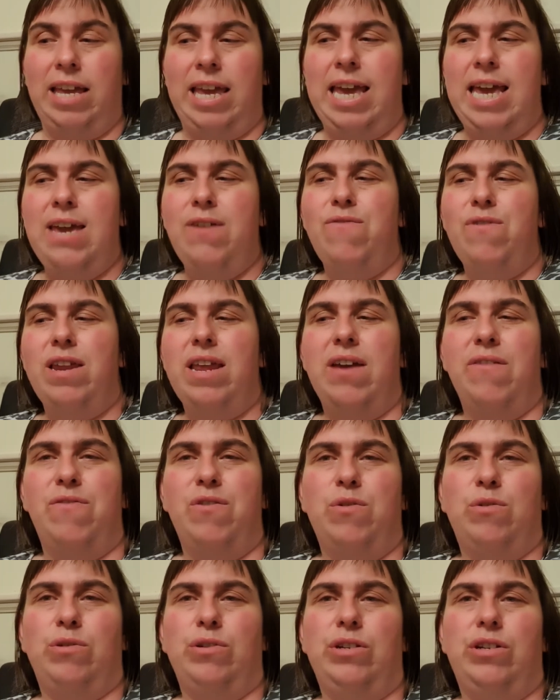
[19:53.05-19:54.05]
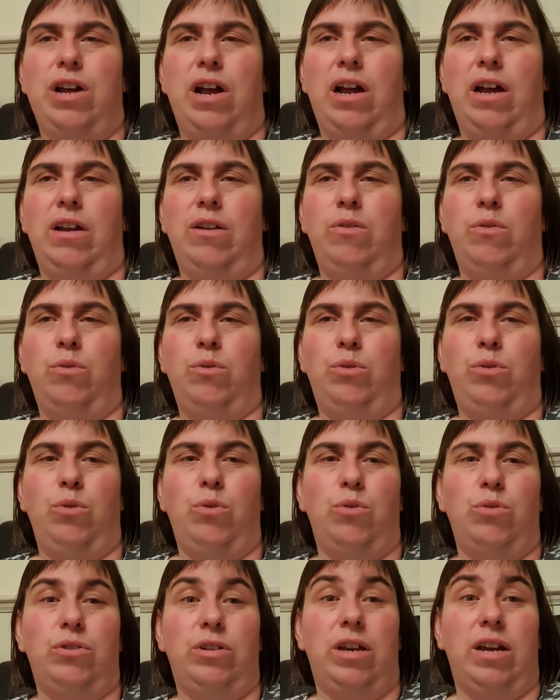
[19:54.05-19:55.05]
even if your son or
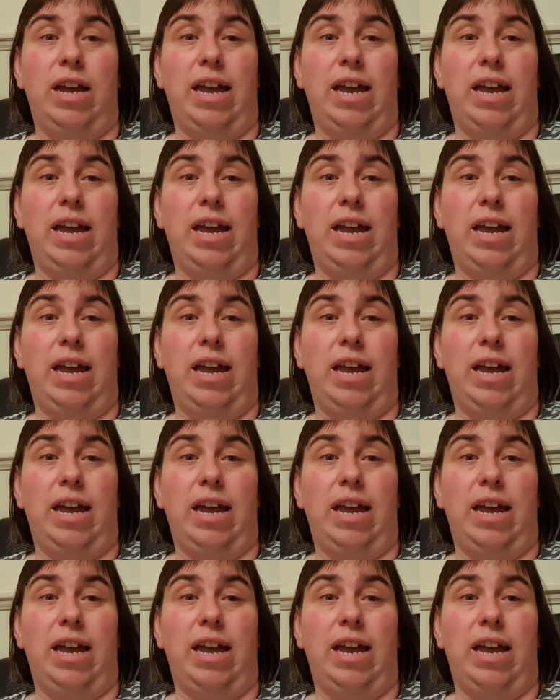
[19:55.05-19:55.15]
daughter